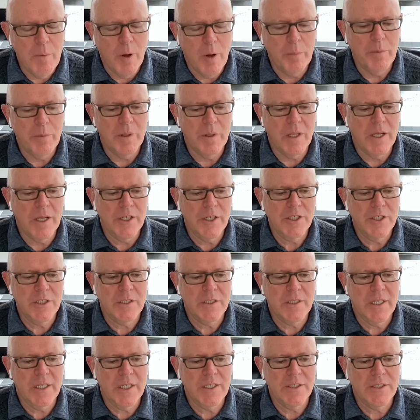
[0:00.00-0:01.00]

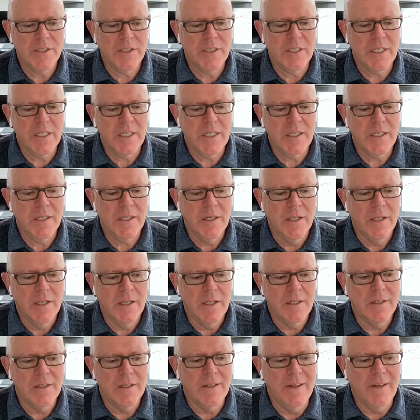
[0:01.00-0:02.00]
population density,
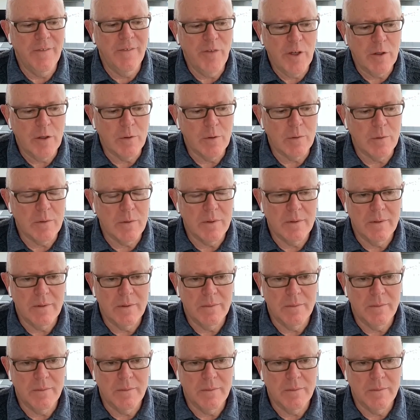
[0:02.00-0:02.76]
difficult